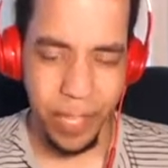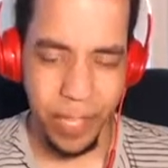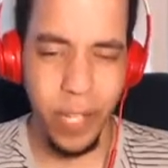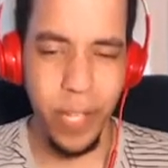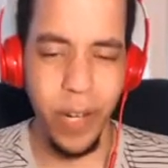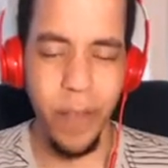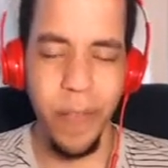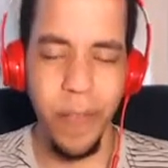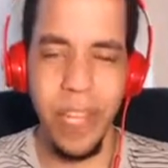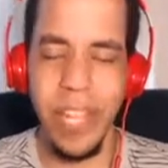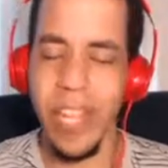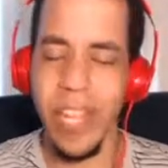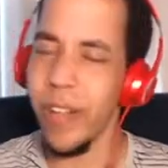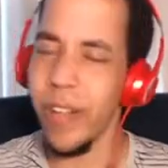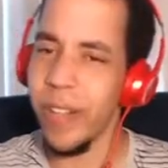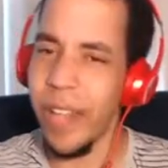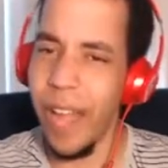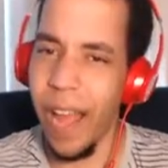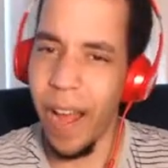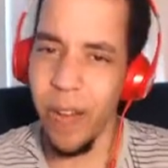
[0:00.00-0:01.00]
I could have
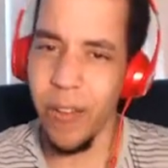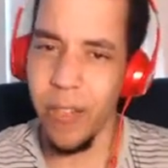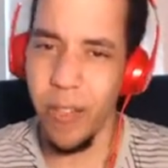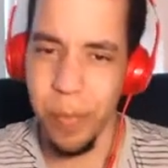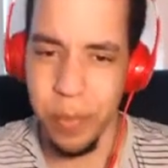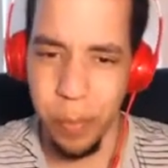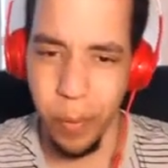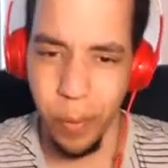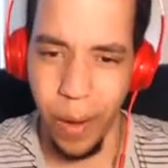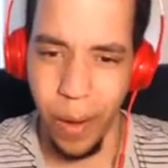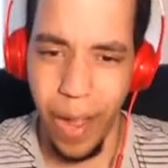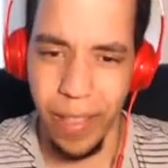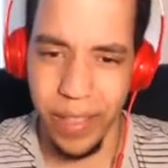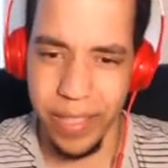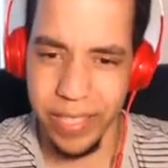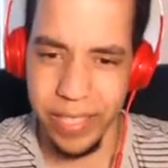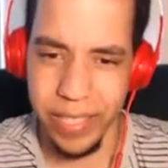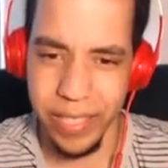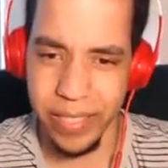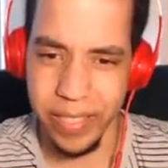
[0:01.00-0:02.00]
healed Houndoom's
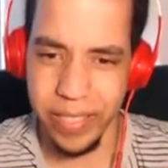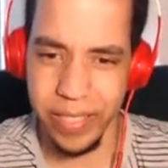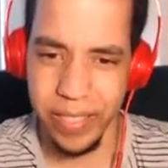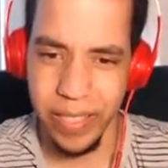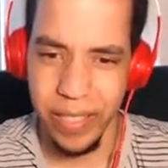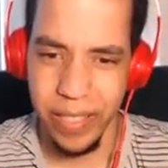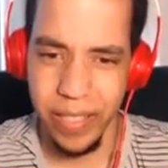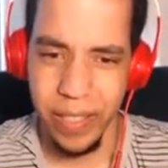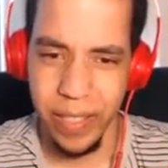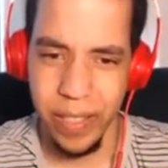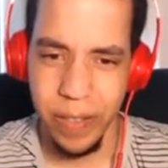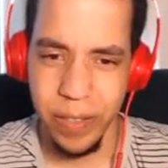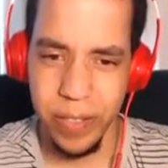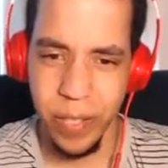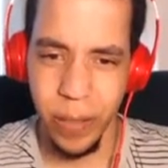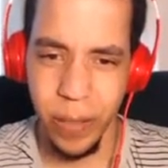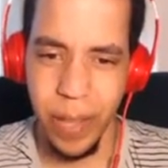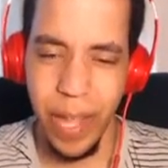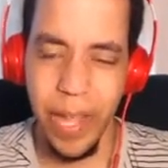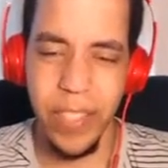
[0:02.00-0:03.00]
paralysis.
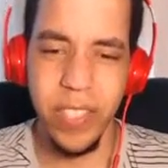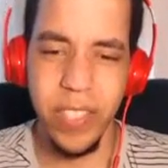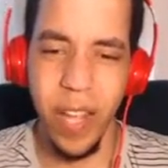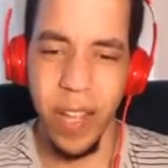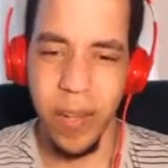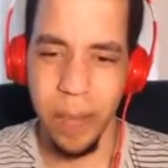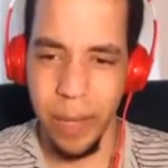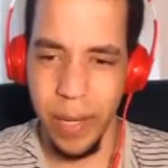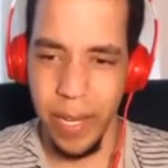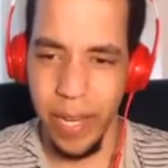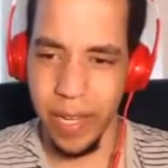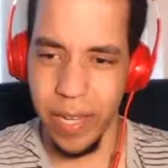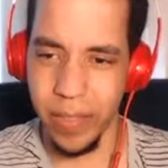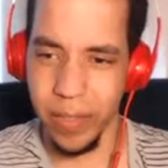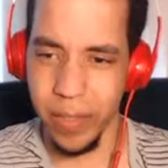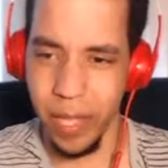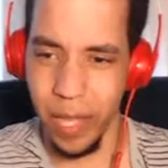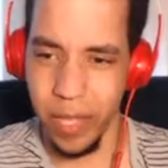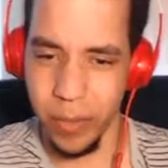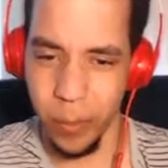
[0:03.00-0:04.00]
So that's on me
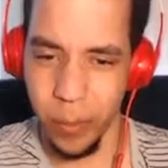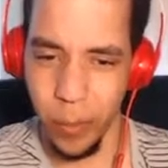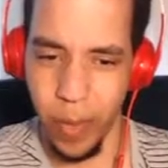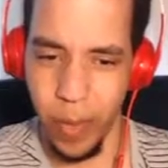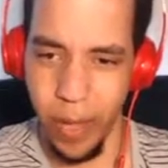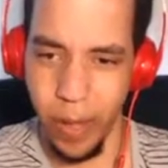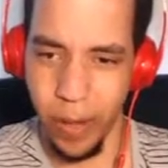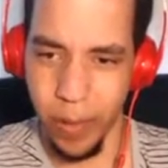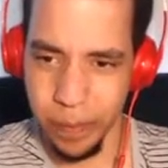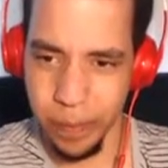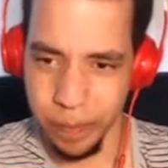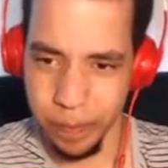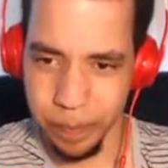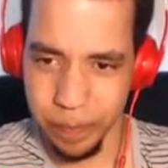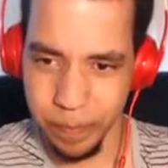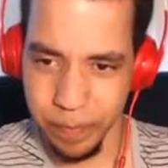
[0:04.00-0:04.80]
as, as well.